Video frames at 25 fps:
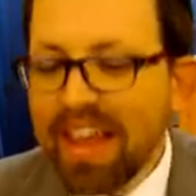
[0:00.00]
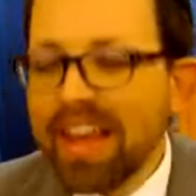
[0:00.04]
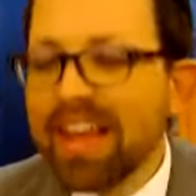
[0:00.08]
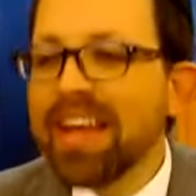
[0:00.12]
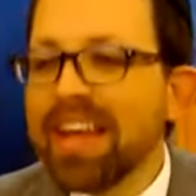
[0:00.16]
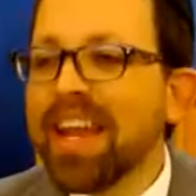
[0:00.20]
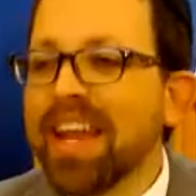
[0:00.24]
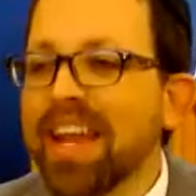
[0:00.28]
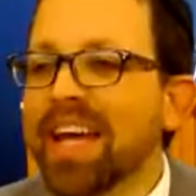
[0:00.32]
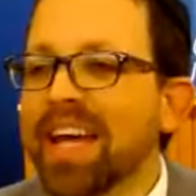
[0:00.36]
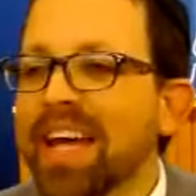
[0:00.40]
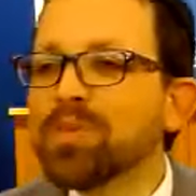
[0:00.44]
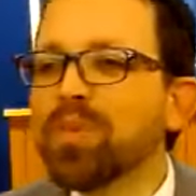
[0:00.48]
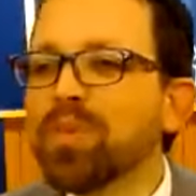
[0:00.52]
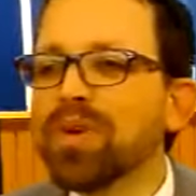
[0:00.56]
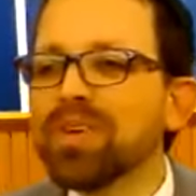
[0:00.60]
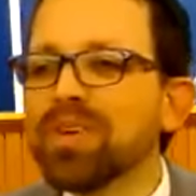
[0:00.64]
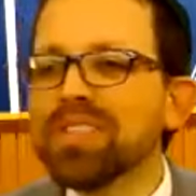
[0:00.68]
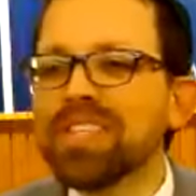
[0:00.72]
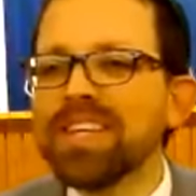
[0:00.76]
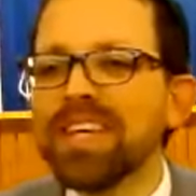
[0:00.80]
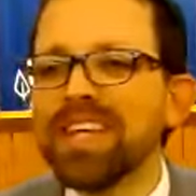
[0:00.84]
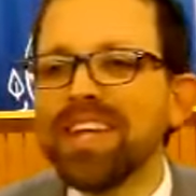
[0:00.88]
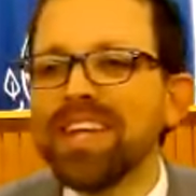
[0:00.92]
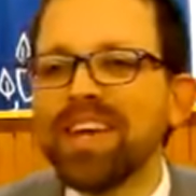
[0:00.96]
Next
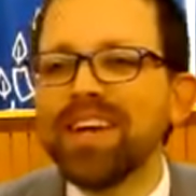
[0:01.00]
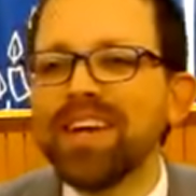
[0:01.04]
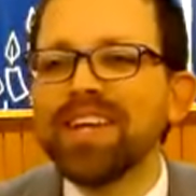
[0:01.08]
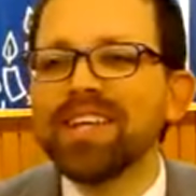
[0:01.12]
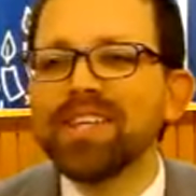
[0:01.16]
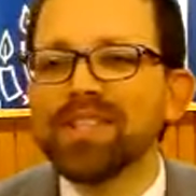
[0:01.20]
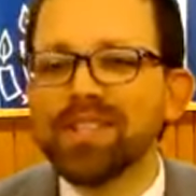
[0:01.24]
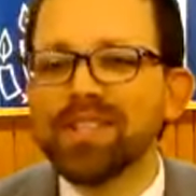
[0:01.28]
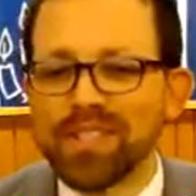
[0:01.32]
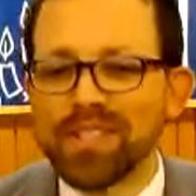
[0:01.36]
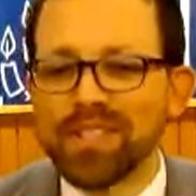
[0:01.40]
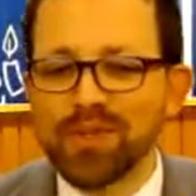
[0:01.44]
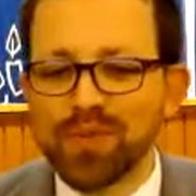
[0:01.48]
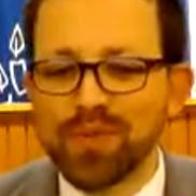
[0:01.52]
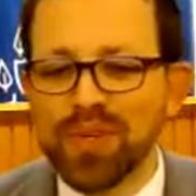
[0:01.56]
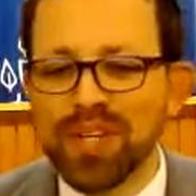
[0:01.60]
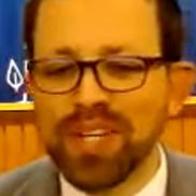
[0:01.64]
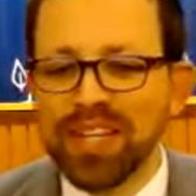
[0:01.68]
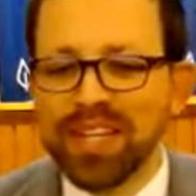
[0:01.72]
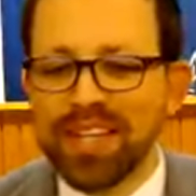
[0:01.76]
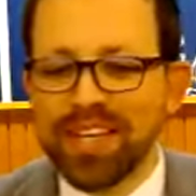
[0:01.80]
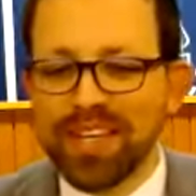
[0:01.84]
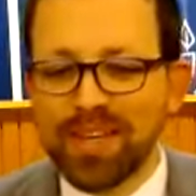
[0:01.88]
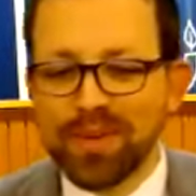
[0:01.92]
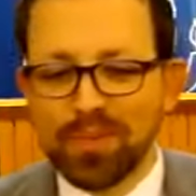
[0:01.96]
person is
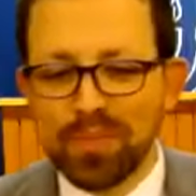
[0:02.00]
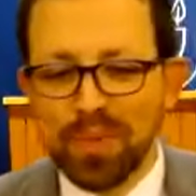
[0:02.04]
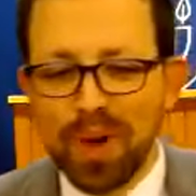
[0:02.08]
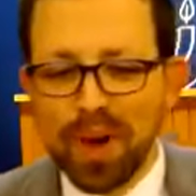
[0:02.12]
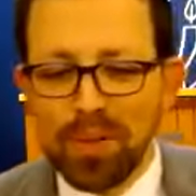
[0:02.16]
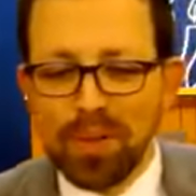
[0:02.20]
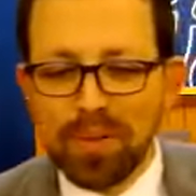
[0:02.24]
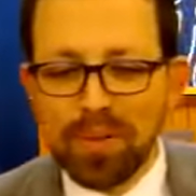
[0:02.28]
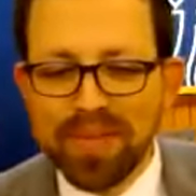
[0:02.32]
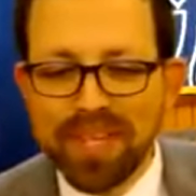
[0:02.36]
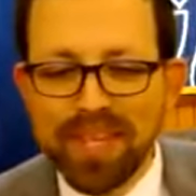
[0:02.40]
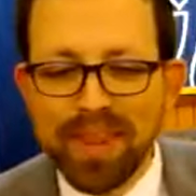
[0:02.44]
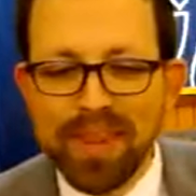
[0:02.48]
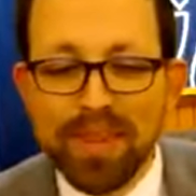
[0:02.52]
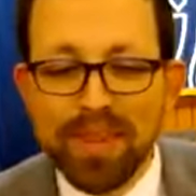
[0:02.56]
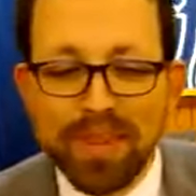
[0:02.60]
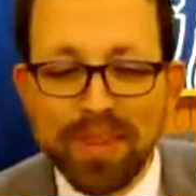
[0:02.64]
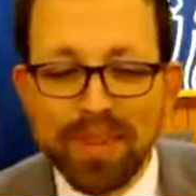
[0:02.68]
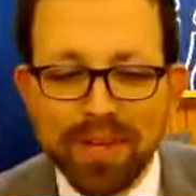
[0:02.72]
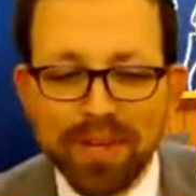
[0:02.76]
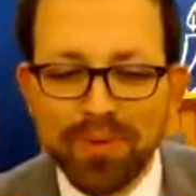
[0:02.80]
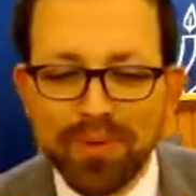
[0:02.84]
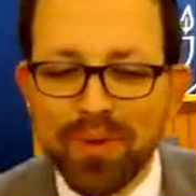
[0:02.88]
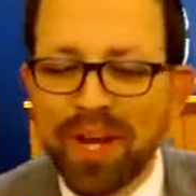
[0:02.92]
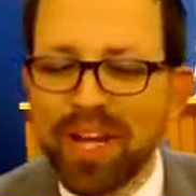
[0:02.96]
really probably
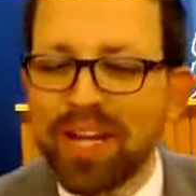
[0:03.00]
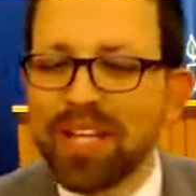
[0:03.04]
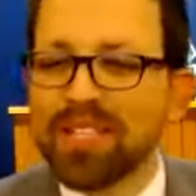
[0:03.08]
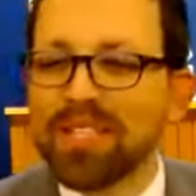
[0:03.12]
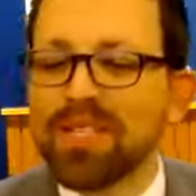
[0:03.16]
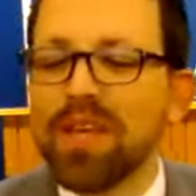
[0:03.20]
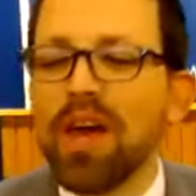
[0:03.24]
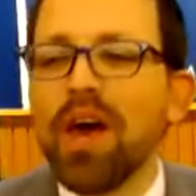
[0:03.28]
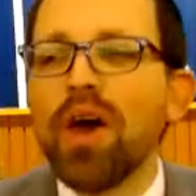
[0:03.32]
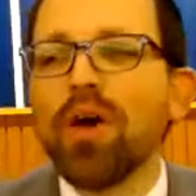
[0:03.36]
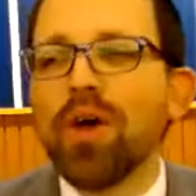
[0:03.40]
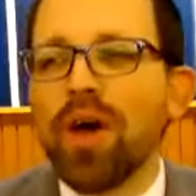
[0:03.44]
the greatest.